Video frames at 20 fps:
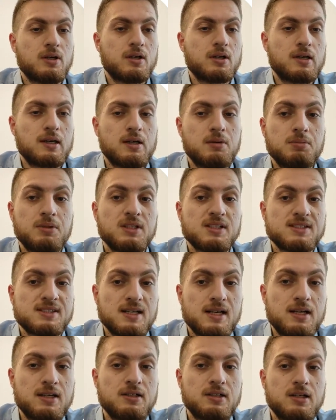can be
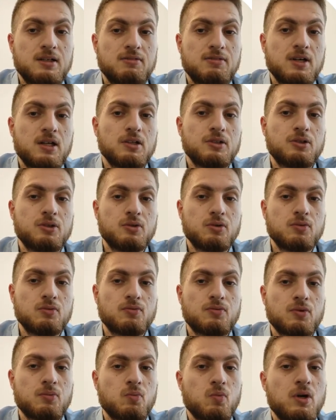assigned a value
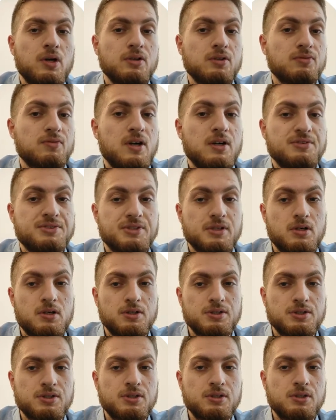from 1 to 5
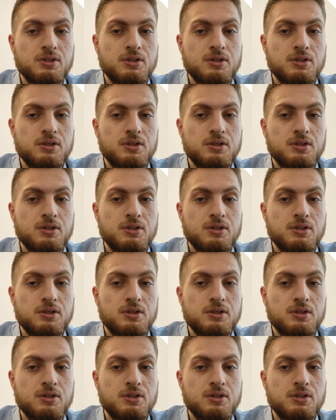stars.